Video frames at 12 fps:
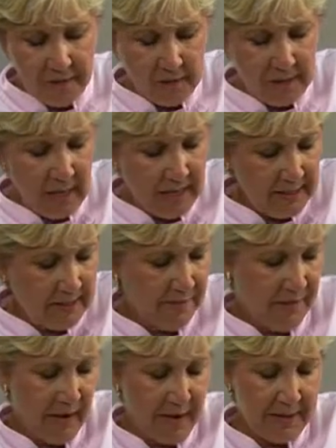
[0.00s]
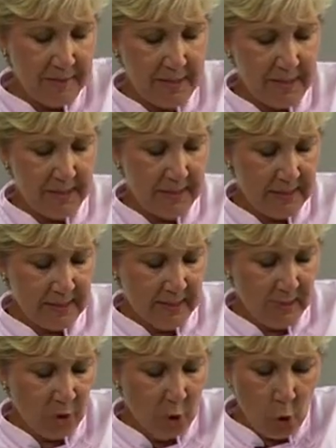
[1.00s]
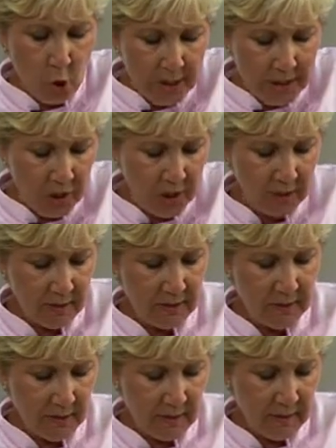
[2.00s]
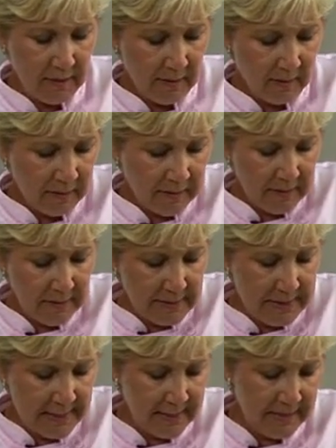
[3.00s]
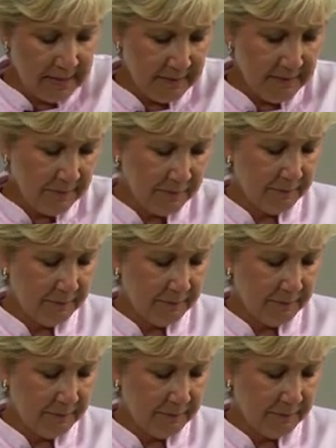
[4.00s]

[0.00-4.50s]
There's lots of vitamins and crunch in the skin.